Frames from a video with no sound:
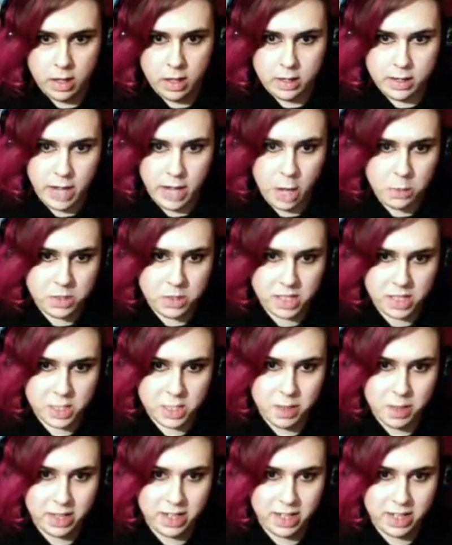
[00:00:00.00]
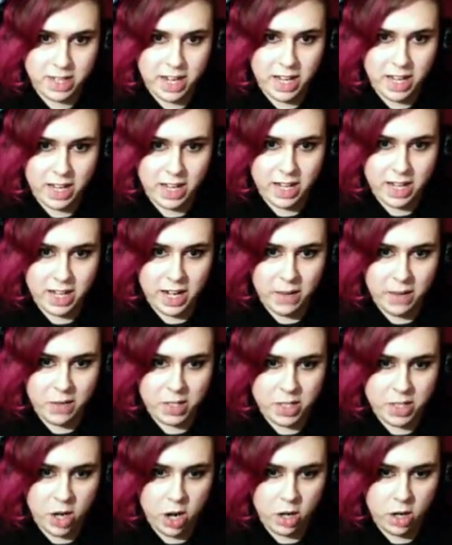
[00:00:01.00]
Now I'm just expecting an alien at every
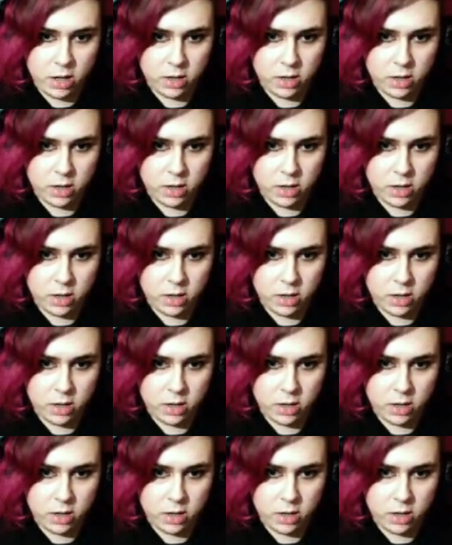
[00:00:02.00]
turn.